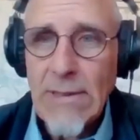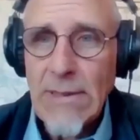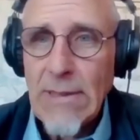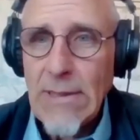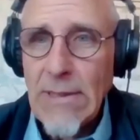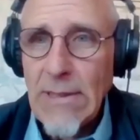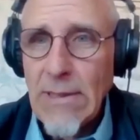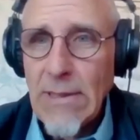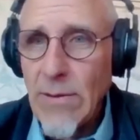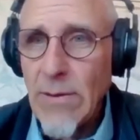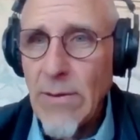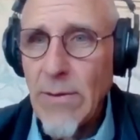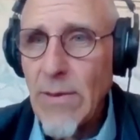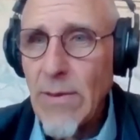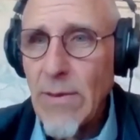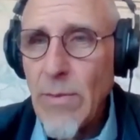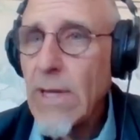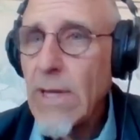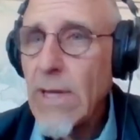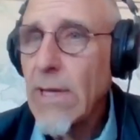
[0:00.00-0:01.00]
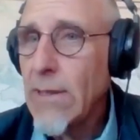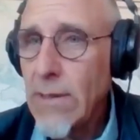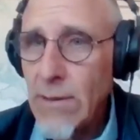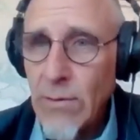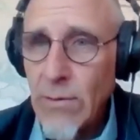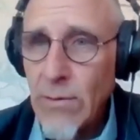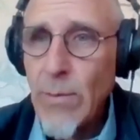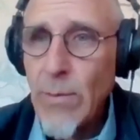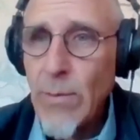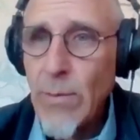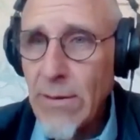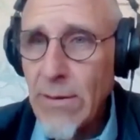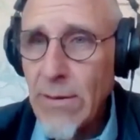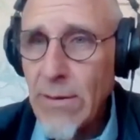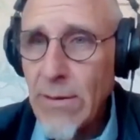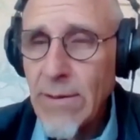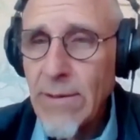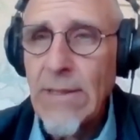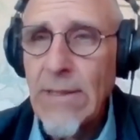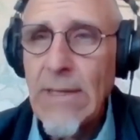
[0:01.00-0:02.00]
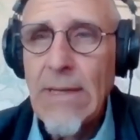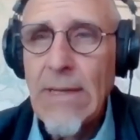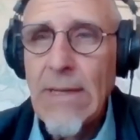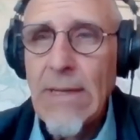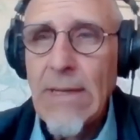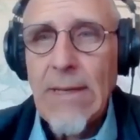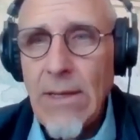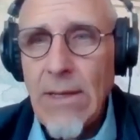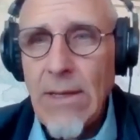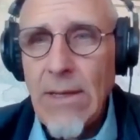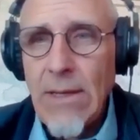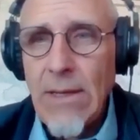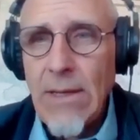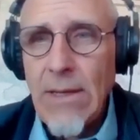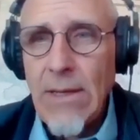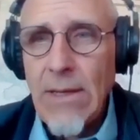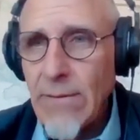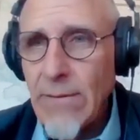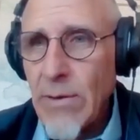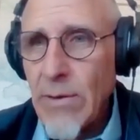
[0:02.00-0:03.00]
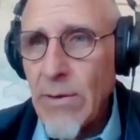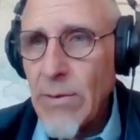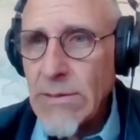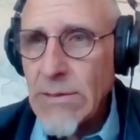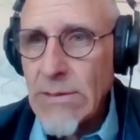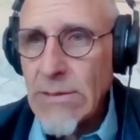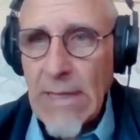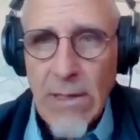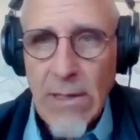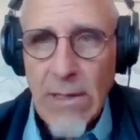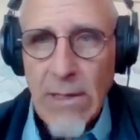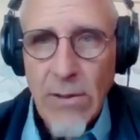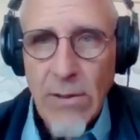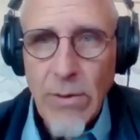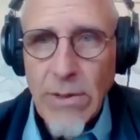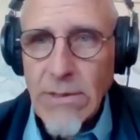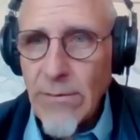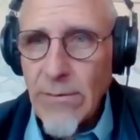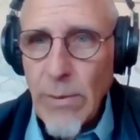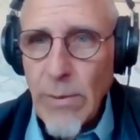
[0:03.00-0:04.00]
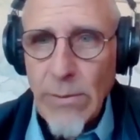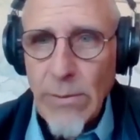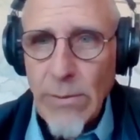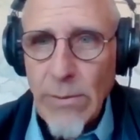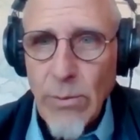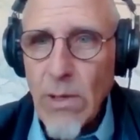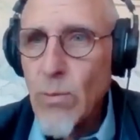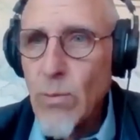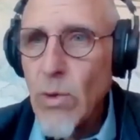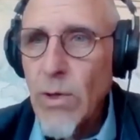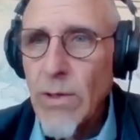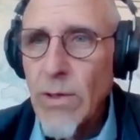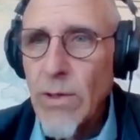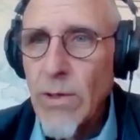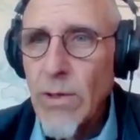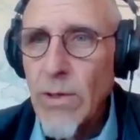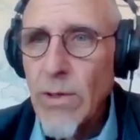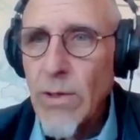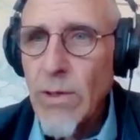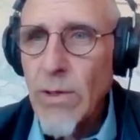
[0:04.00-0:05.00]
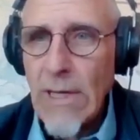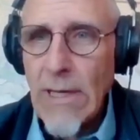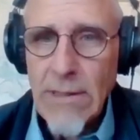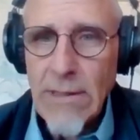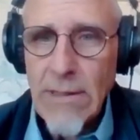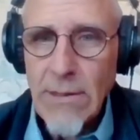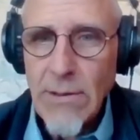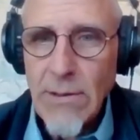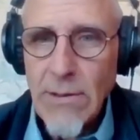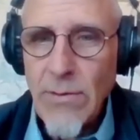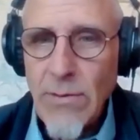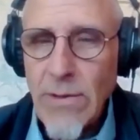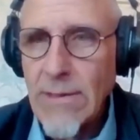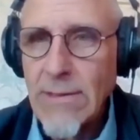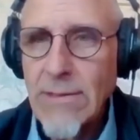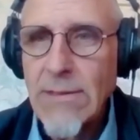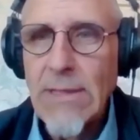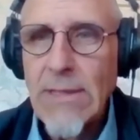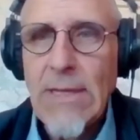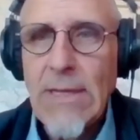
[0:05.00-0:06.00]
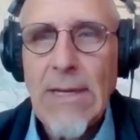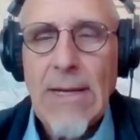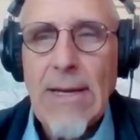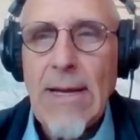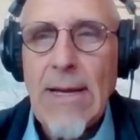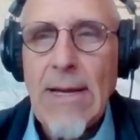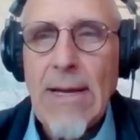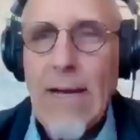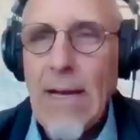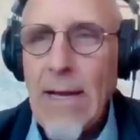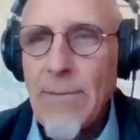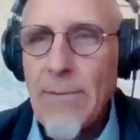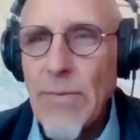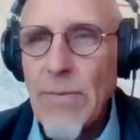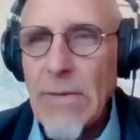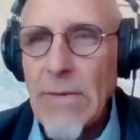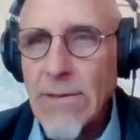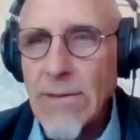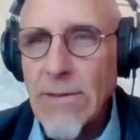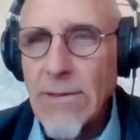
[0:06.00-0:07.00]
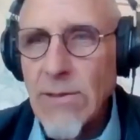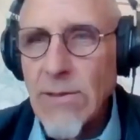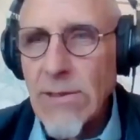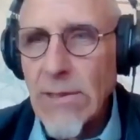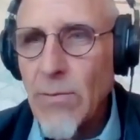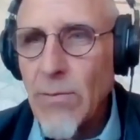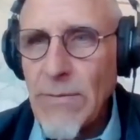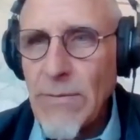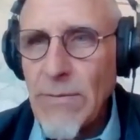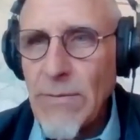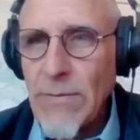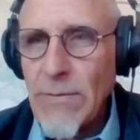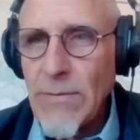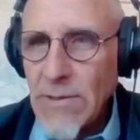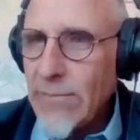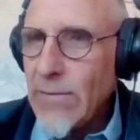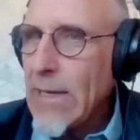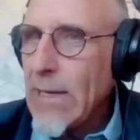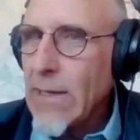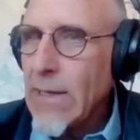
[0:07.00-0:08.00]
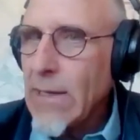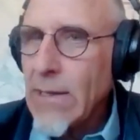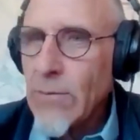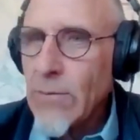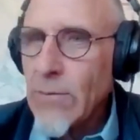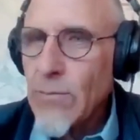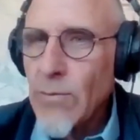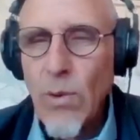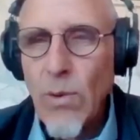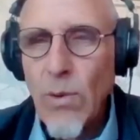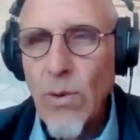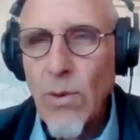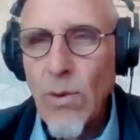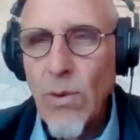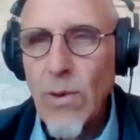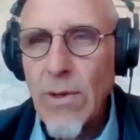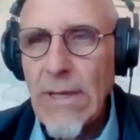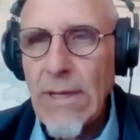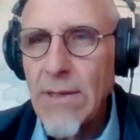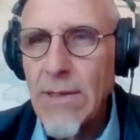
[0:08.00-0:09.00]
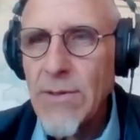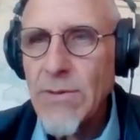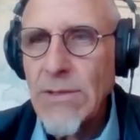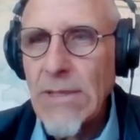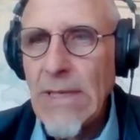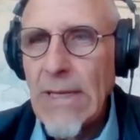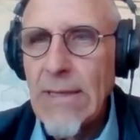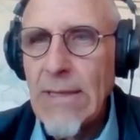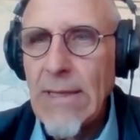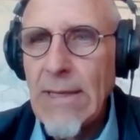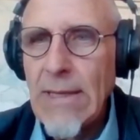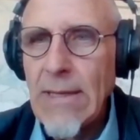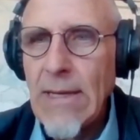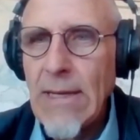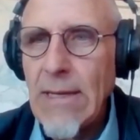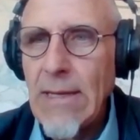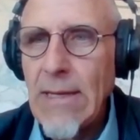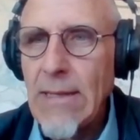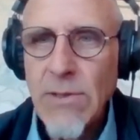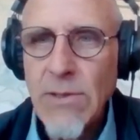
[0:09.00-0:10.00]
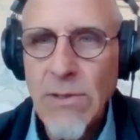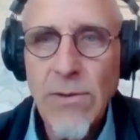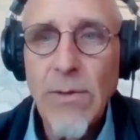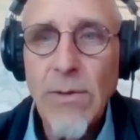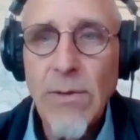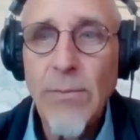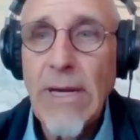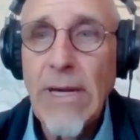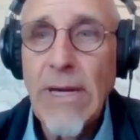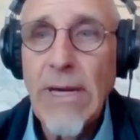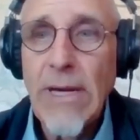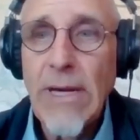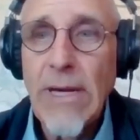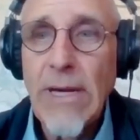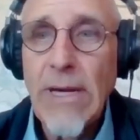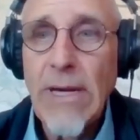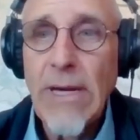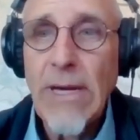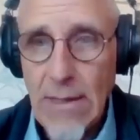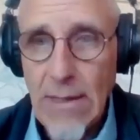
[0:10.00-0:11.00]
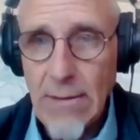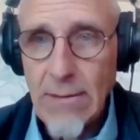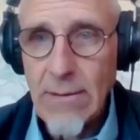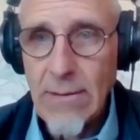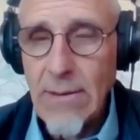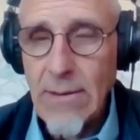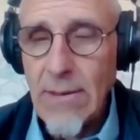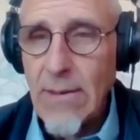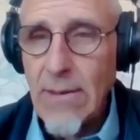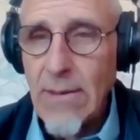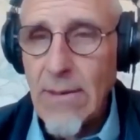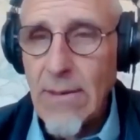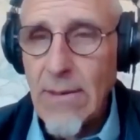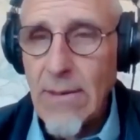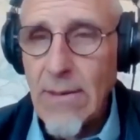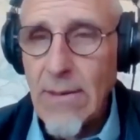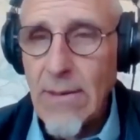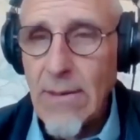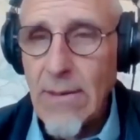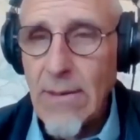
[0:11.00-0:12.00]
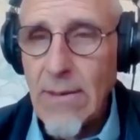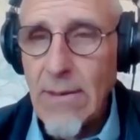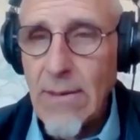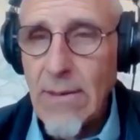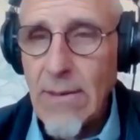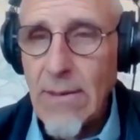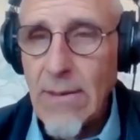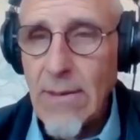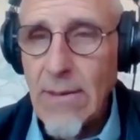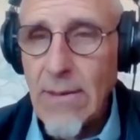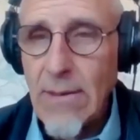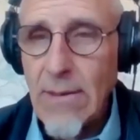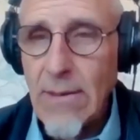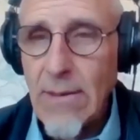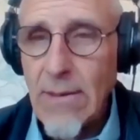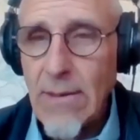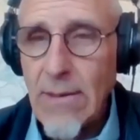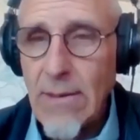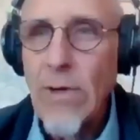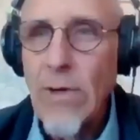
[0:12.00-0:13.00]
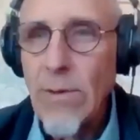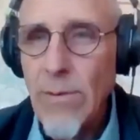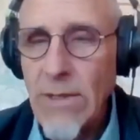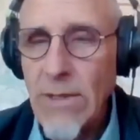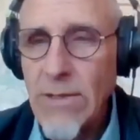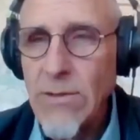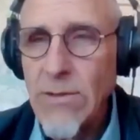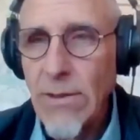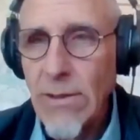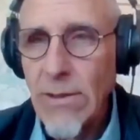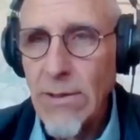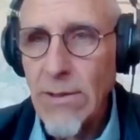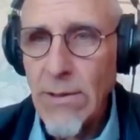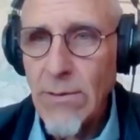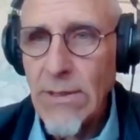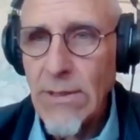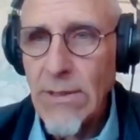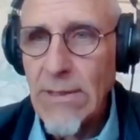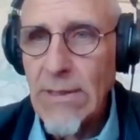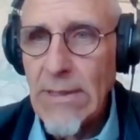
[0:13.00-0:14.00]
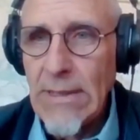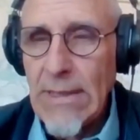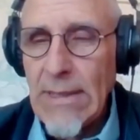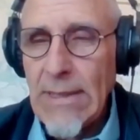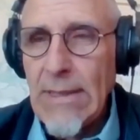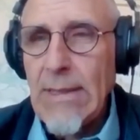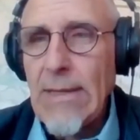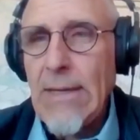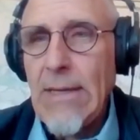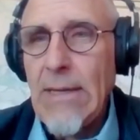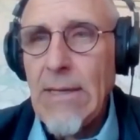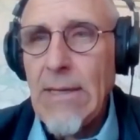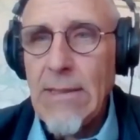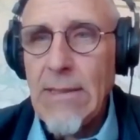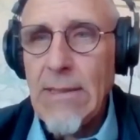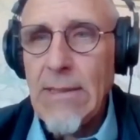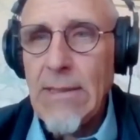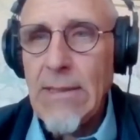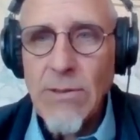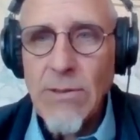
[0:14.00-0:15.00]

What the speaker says: helps. And the more they can do, the better. And I always say you always give people homework to work on and do things. So just having that good rapport, and they understand that, hey, let's do the best we can with what you can do in the time frame that you can do it,